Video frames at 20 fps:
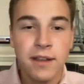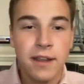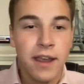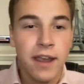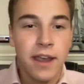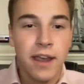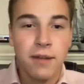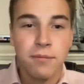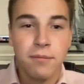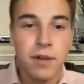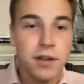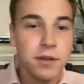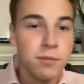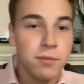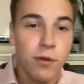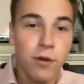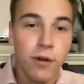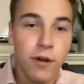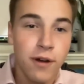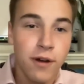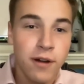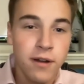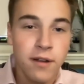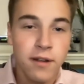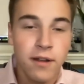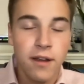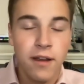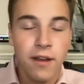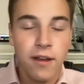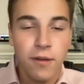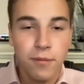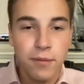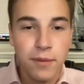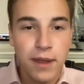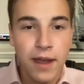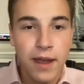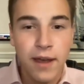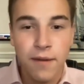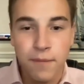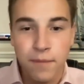and much more. Um,
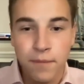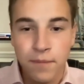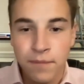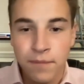yeah.